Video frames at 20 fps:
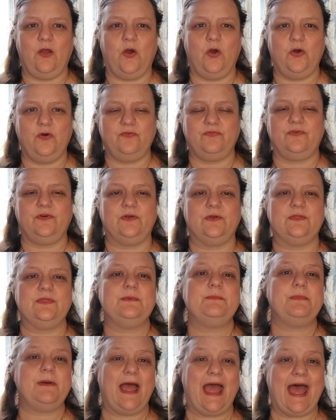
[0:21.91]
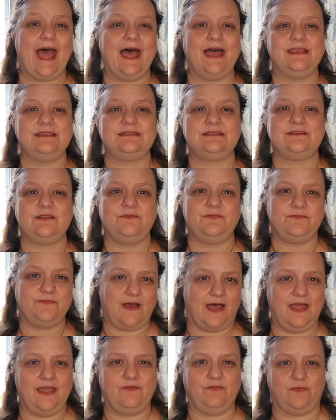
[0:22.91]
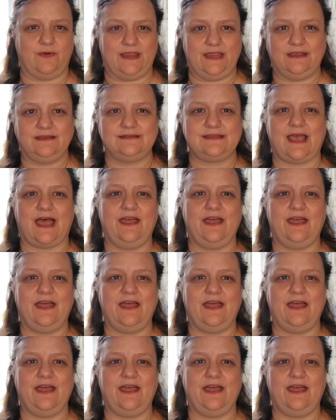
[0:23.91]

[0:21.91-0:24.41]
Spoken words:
Over the past 5 weeks,